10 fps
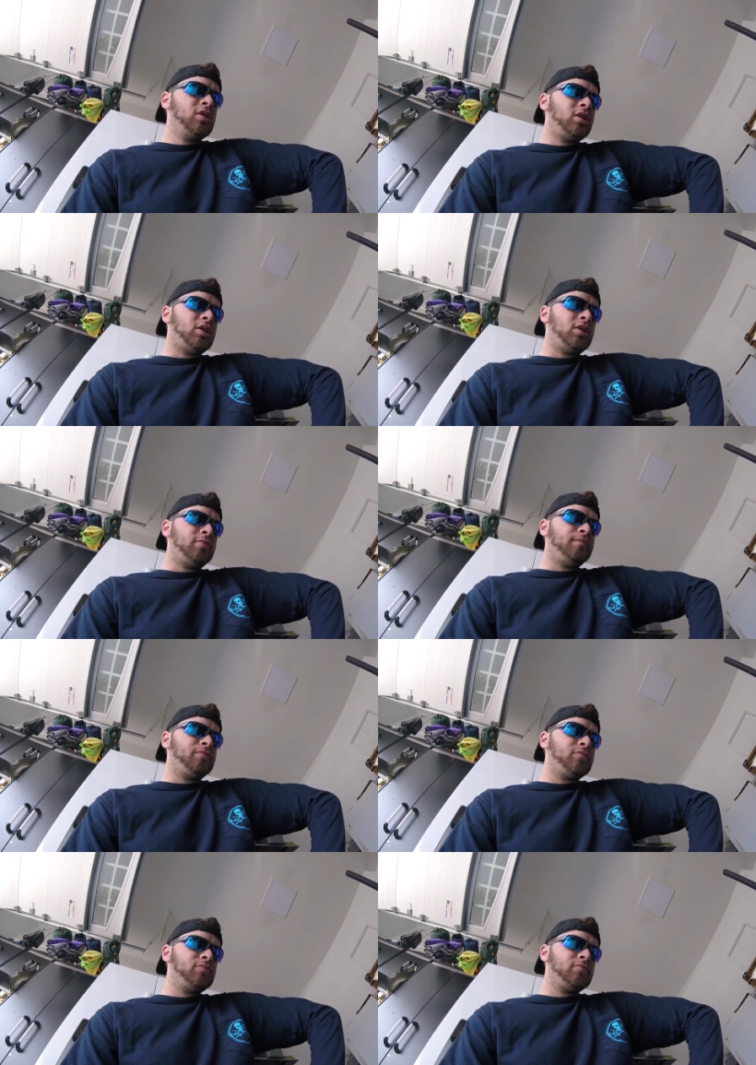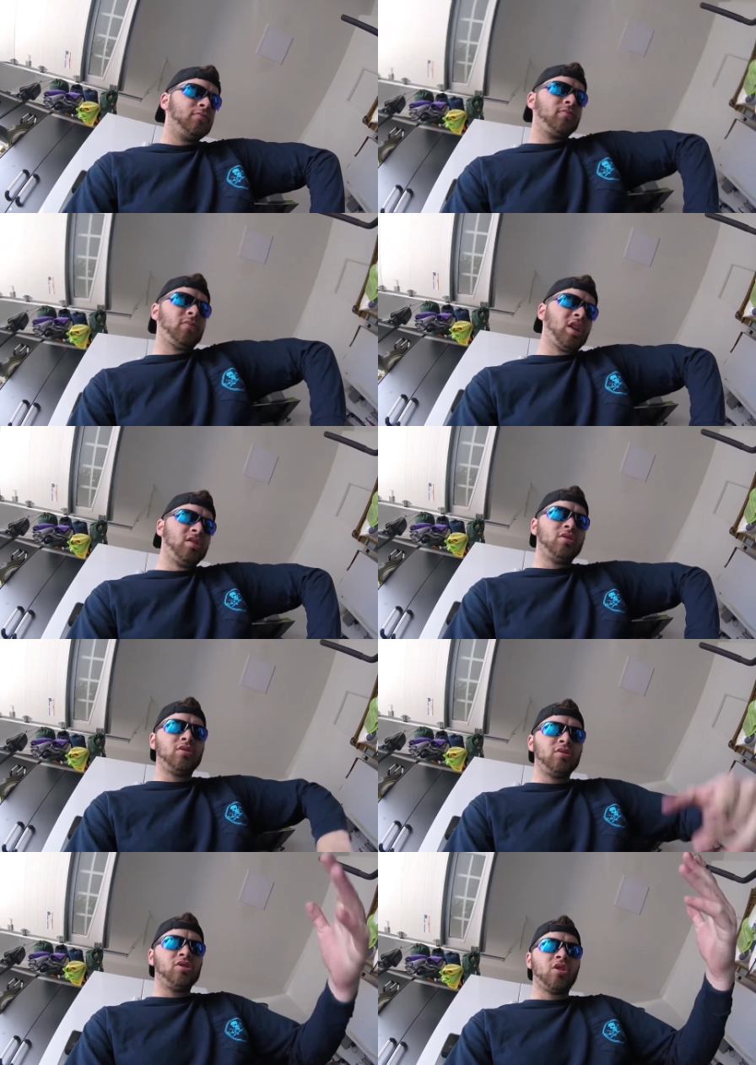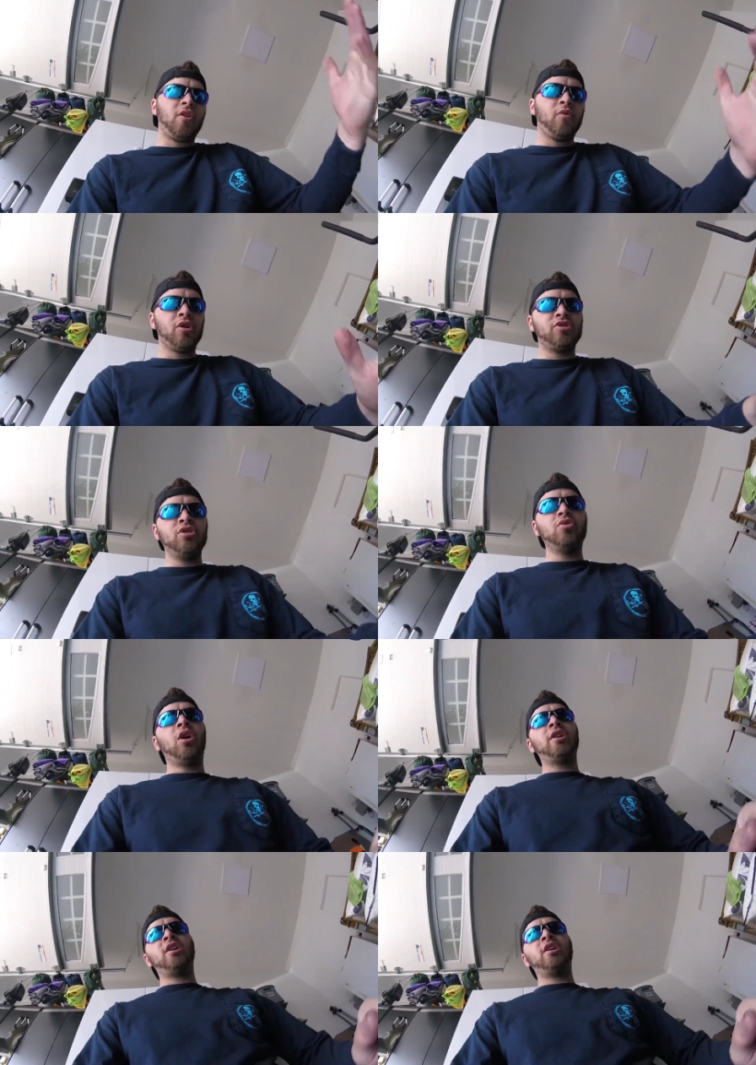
and the software is new on